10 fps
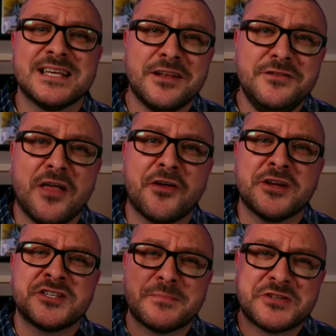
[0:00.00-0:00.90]
is
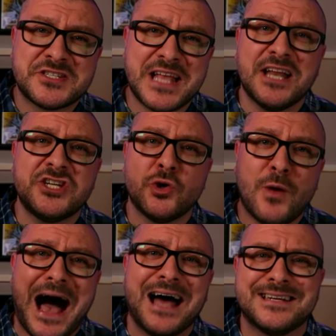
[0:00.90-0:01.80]
another
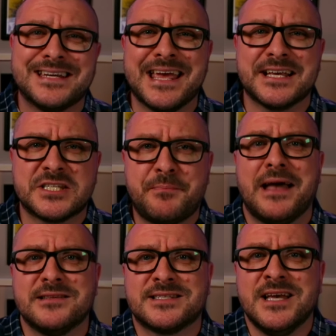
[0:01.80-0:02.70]
substantial added
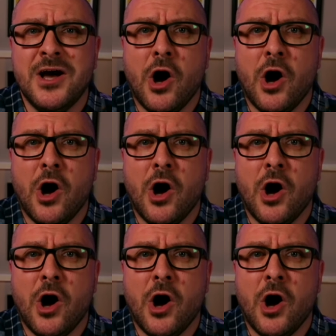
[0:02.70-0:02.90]
expense